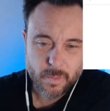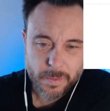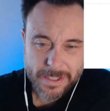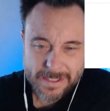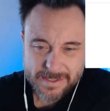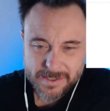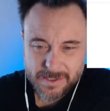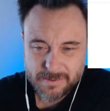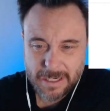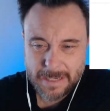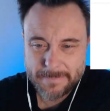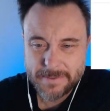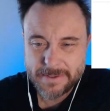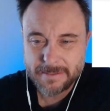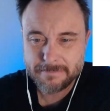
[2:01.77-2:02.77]
weeks,
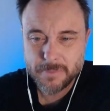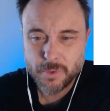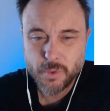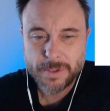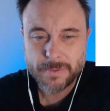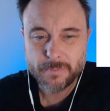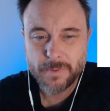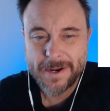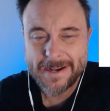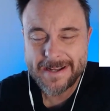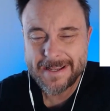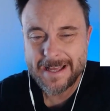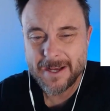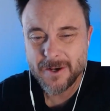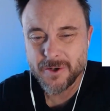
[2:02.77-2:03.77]
describing their mood and
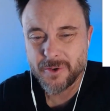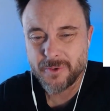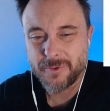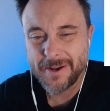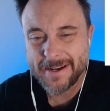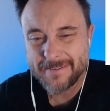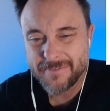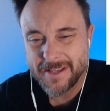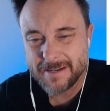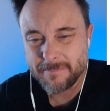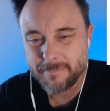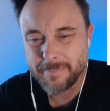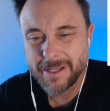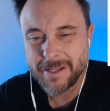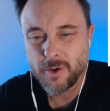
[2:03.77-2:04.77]
rating how creative they
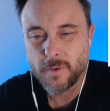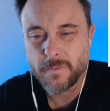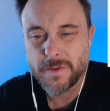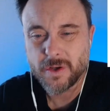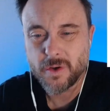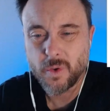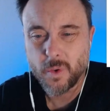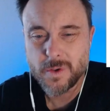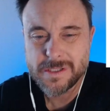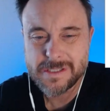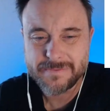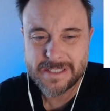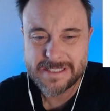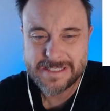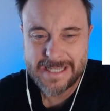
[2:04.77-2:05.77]
had been over the course
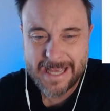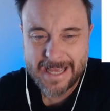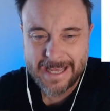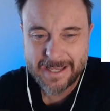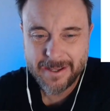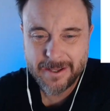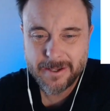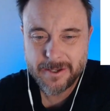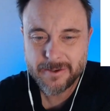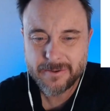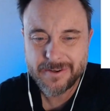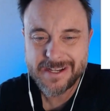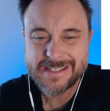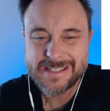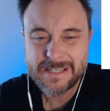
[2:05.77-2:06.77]
of the day.
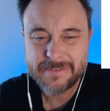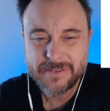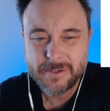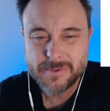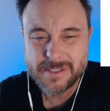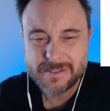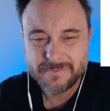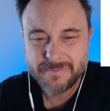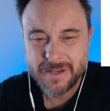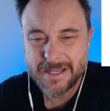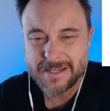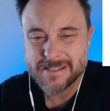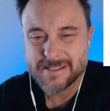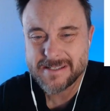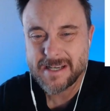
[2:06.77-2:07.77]
Creativity was
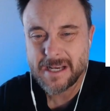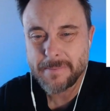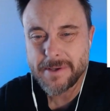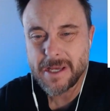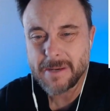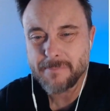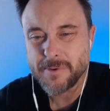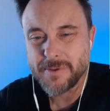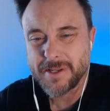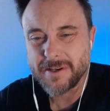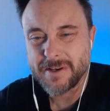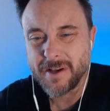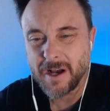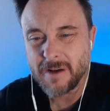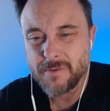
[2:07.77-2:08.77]
defined as coming up with the
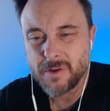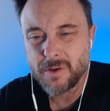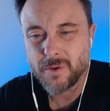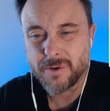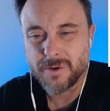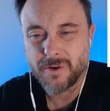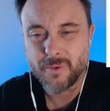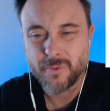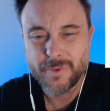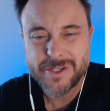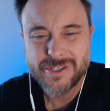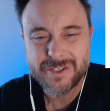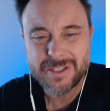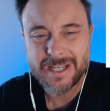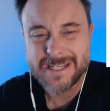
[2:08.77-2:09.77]
novel or
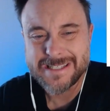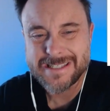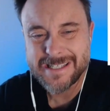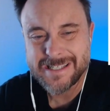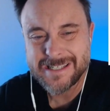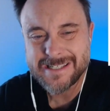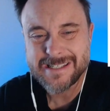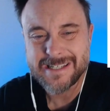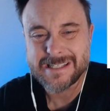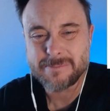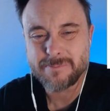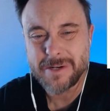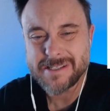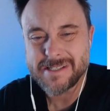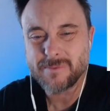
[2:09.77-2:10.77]
original ideas,
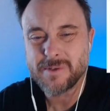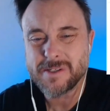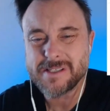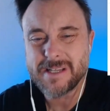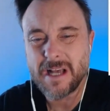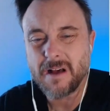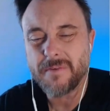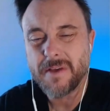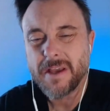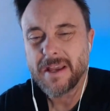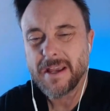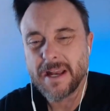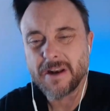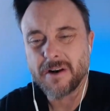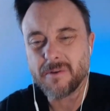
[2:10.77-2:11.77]
expressing oneself
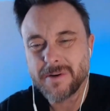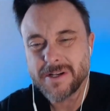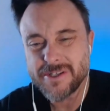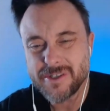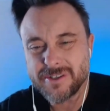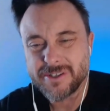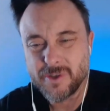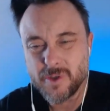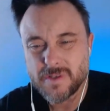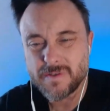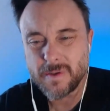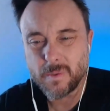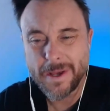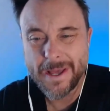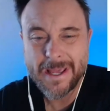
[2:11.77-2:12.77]
in an original and
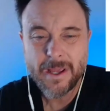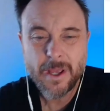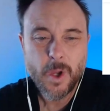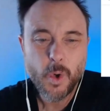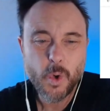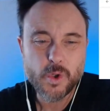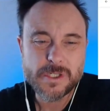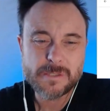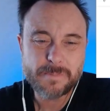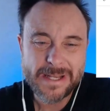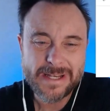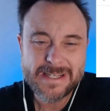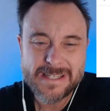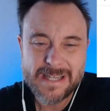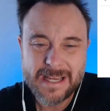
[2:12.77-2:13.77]
useful way, or
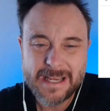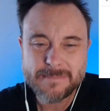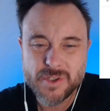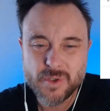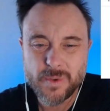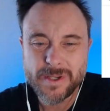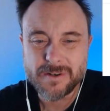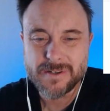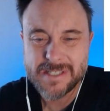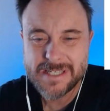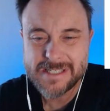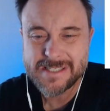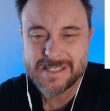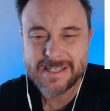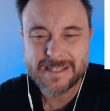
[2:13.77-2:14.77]
spending time doing
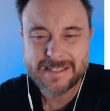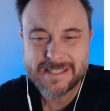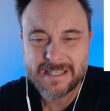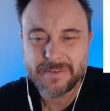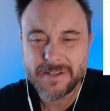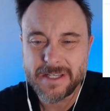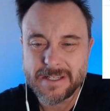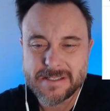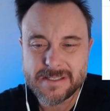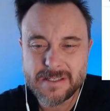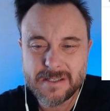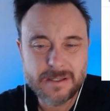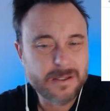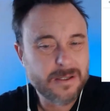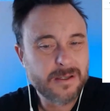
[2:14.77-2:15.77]
artistic
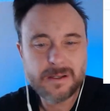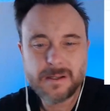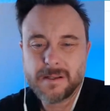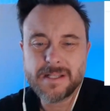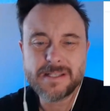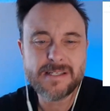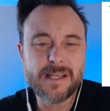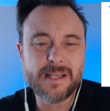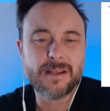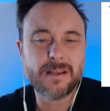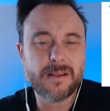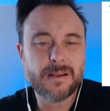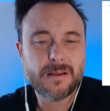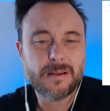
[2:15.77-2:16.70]
activities. That's it.